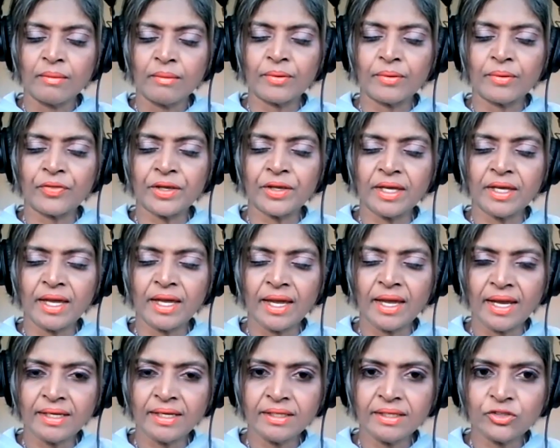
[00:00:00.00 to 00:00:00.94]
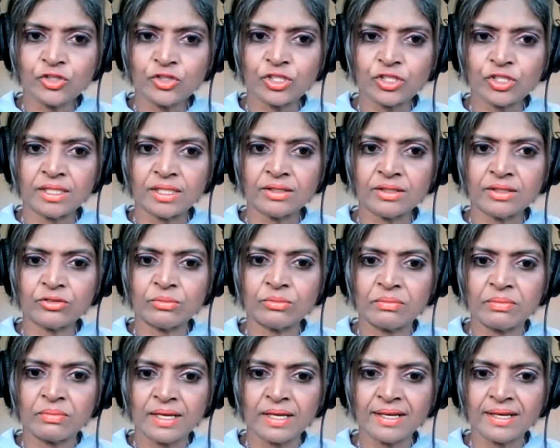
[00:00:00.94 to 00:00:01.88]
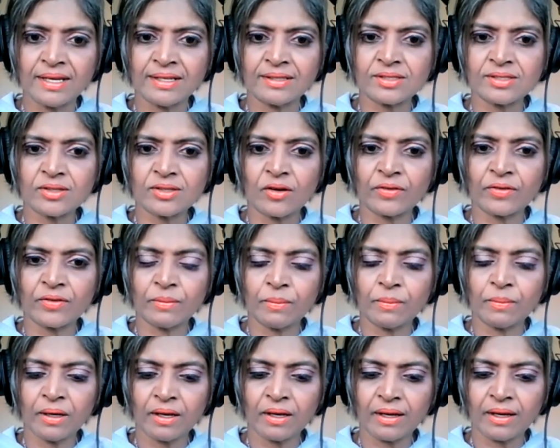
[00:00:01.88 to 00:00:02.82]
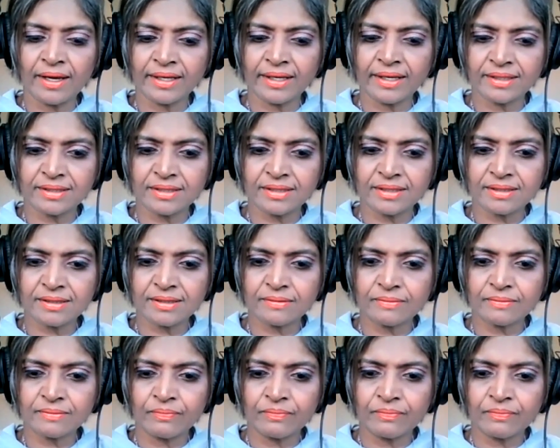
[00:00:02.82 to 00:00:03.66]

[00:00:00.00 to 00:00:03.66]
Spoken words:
But the energy remains on the planet.